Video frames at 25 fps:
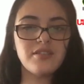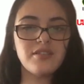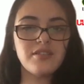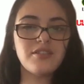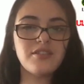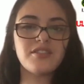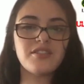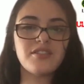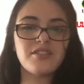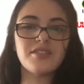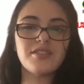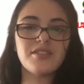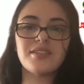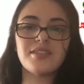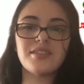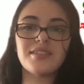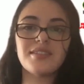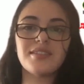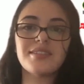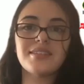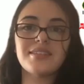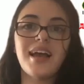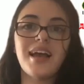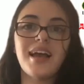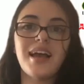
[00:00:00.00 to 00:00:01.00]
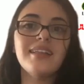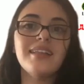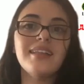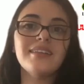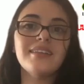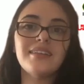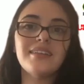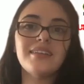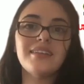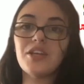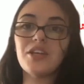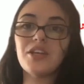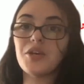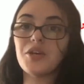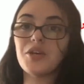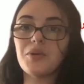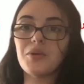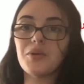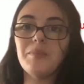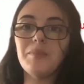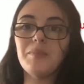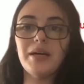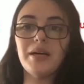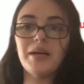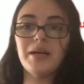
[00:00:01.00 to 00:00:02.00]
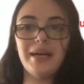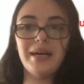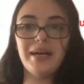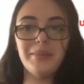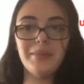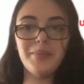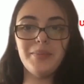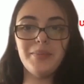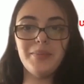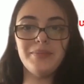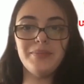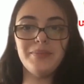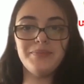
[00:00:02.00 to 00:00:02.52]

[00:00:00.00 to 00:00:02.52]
starts to silently creep up.